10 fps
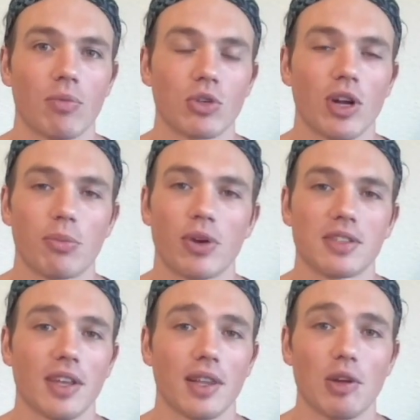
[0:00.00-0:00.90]
We're trying to
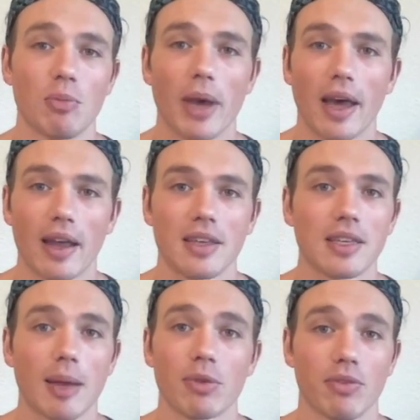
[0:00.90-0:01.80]
press that low
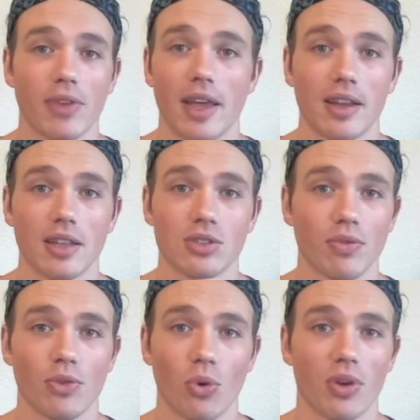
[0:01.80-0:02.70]
back, kept it flat against the
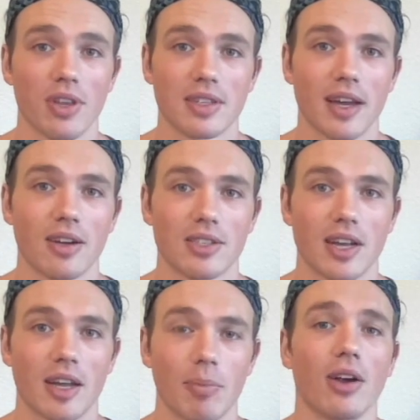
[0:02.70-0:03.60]
floor the entire
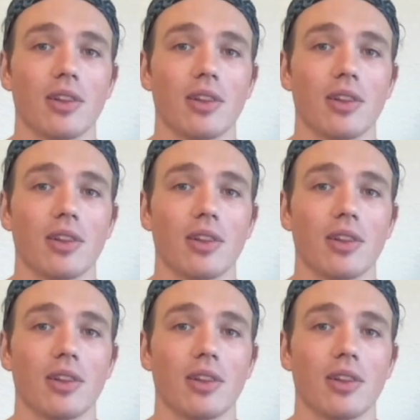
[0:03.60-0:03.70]
time.